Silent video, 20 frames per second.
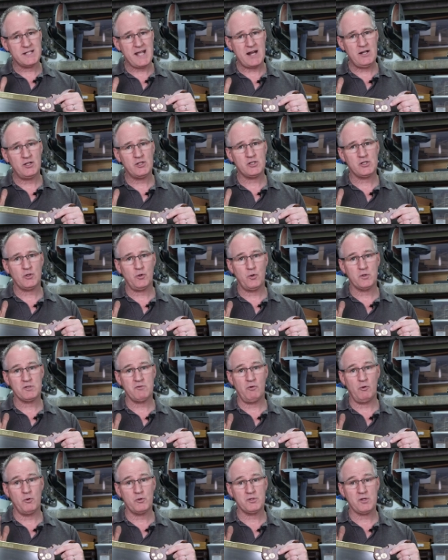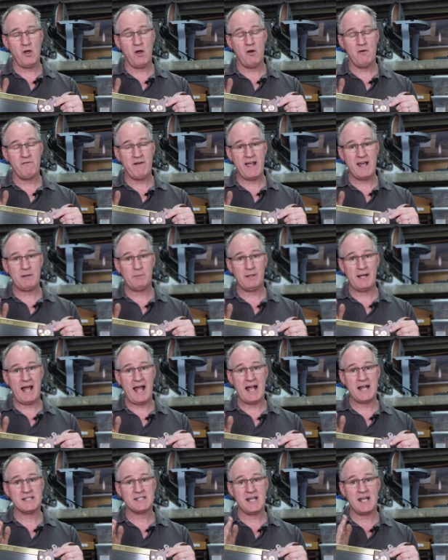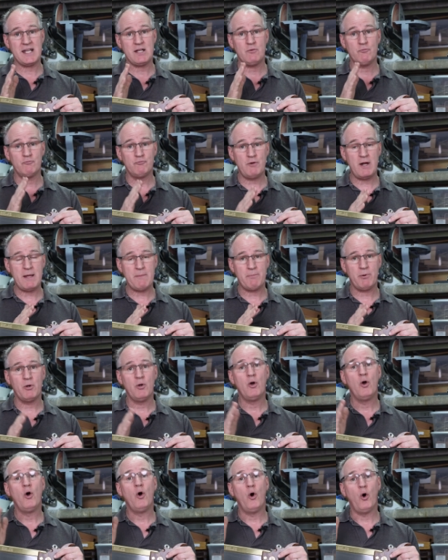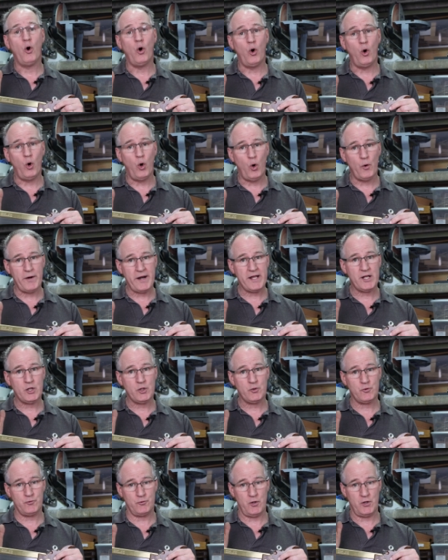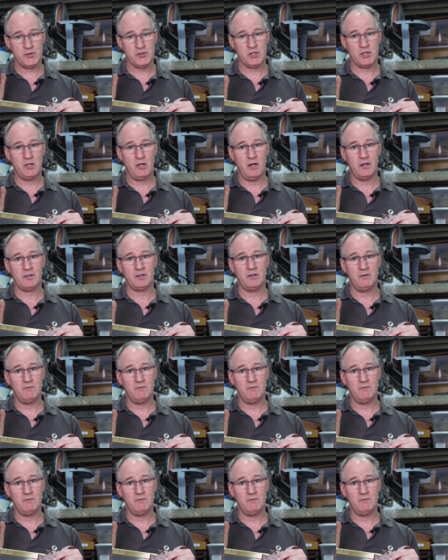tenon saws are also available as a rip or a cross-cut